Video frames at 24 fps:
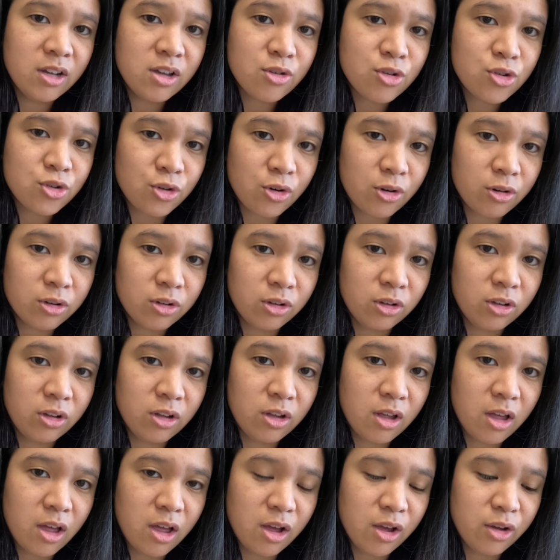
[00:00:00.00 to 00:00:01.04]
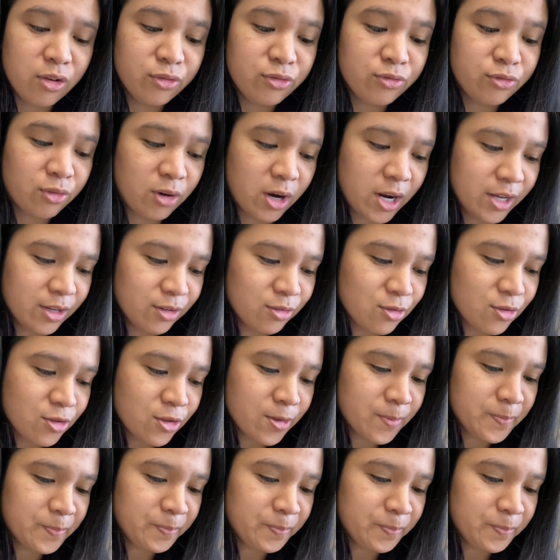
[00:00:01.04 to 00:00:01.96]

circle of friends.